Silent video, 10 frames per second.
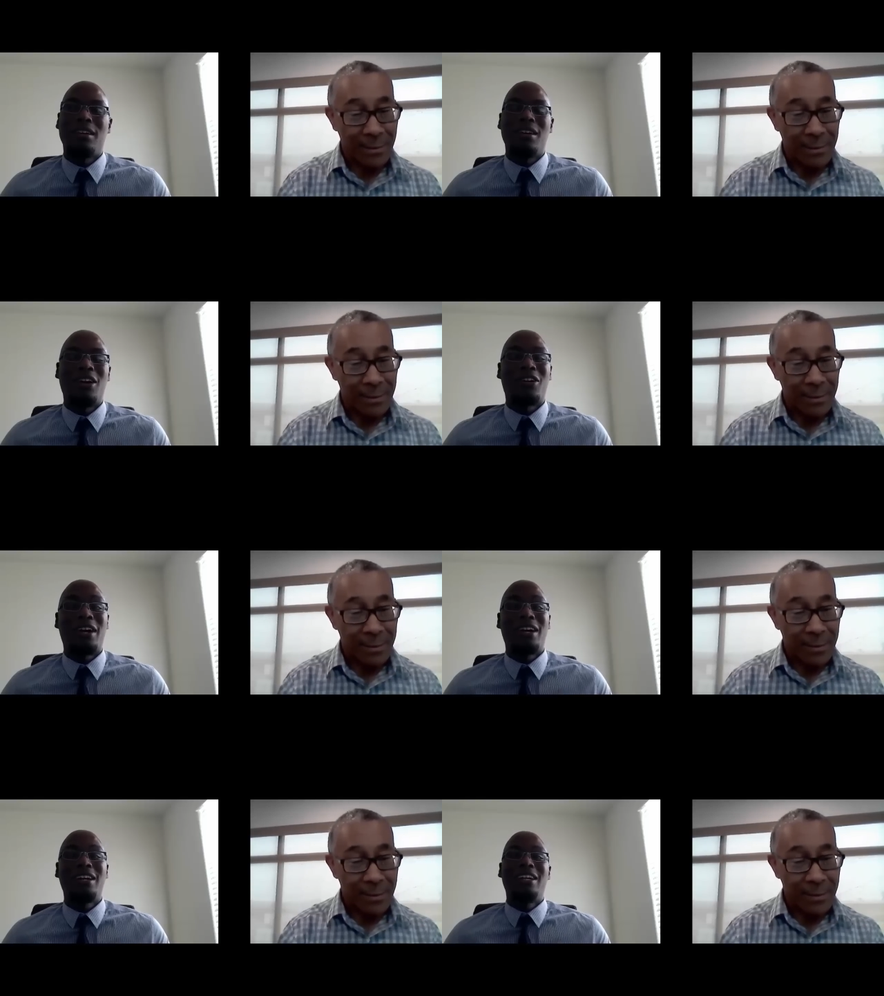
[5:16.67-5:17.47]

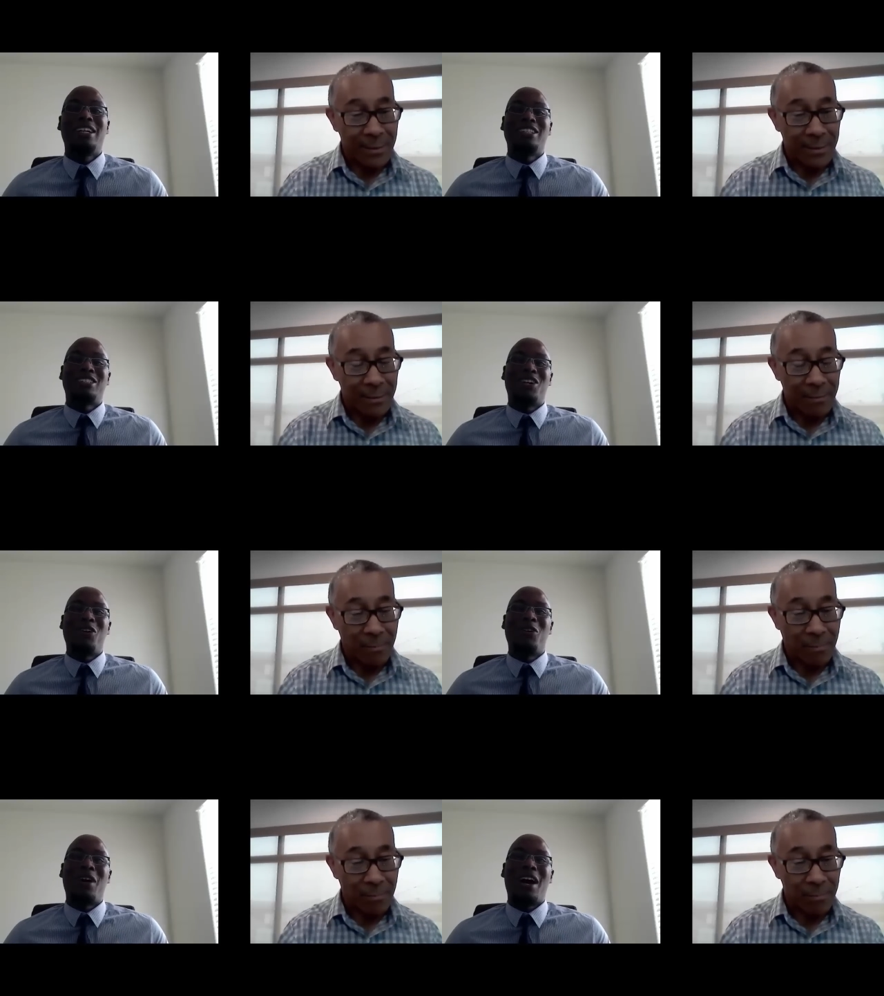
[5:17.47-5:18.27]
Speaker 1: Okay,
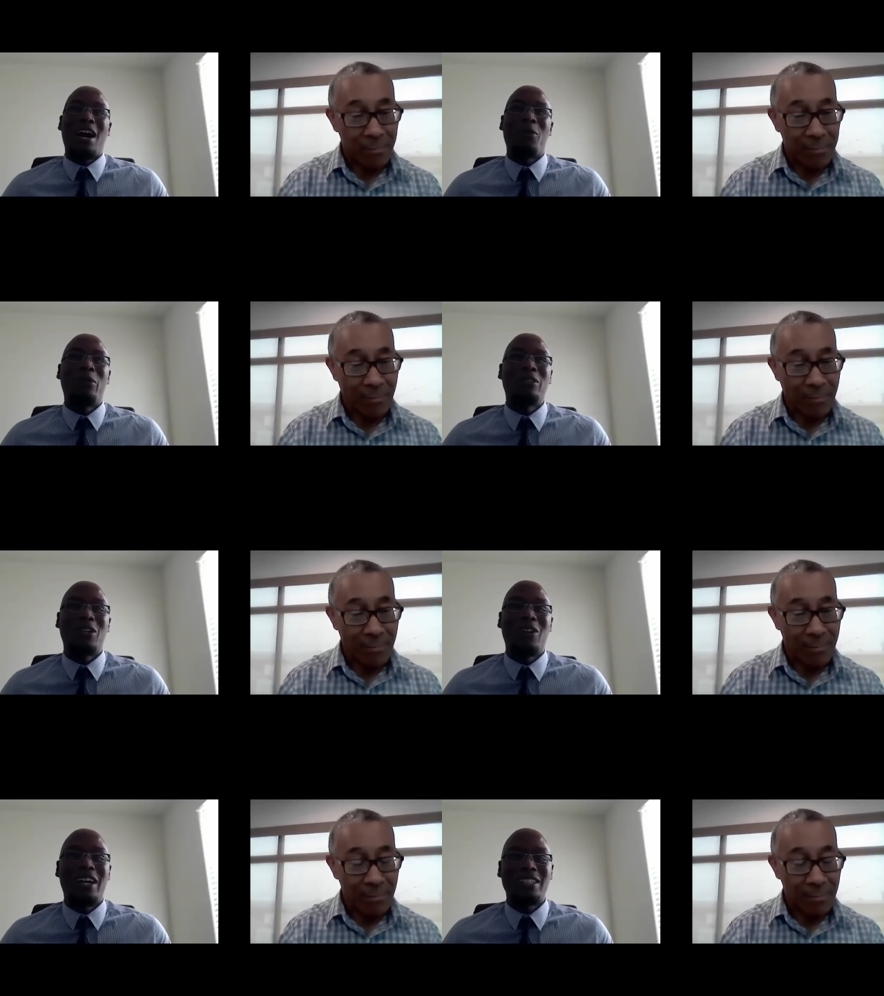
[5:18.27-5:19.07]
so I will go
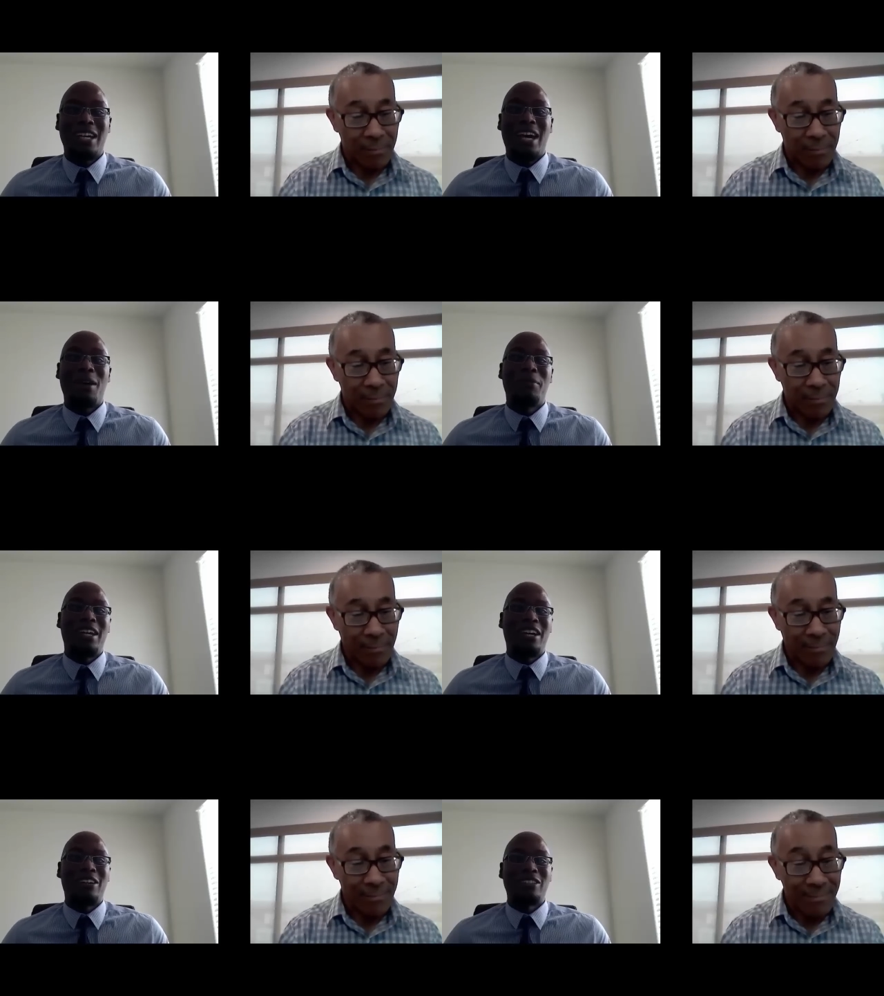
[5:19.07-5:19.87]
ahead and say I'm in
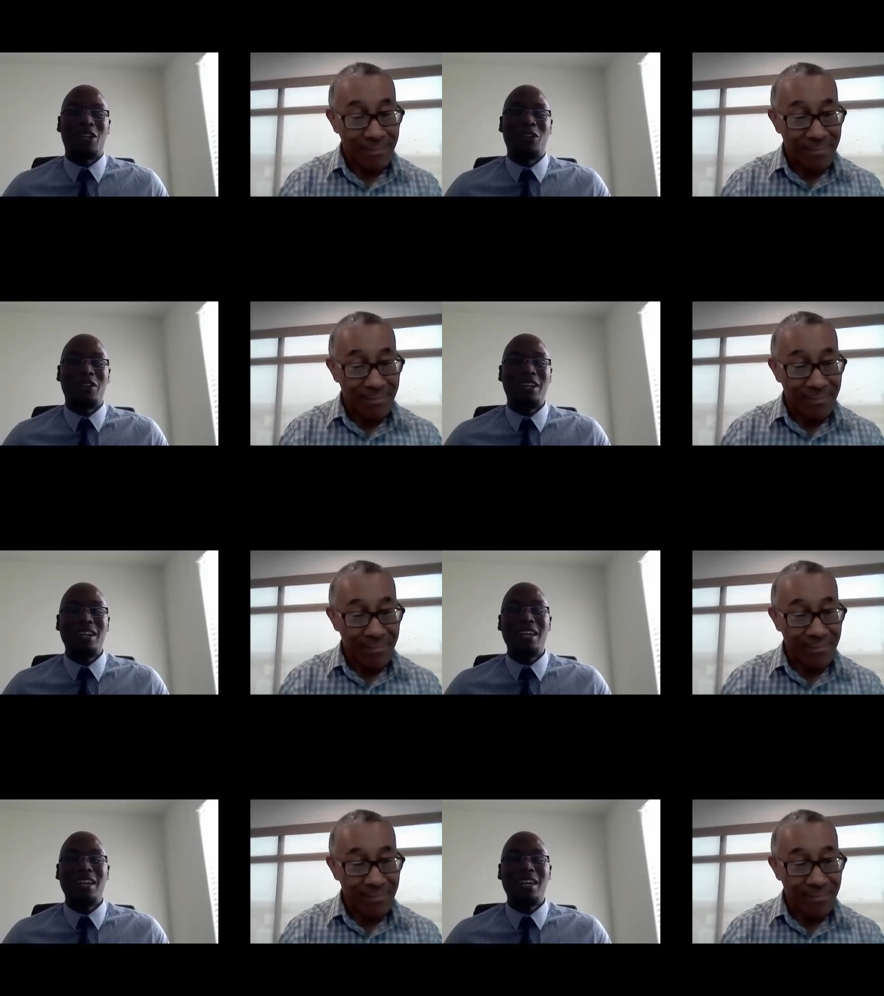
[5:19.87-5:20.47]
Arizona.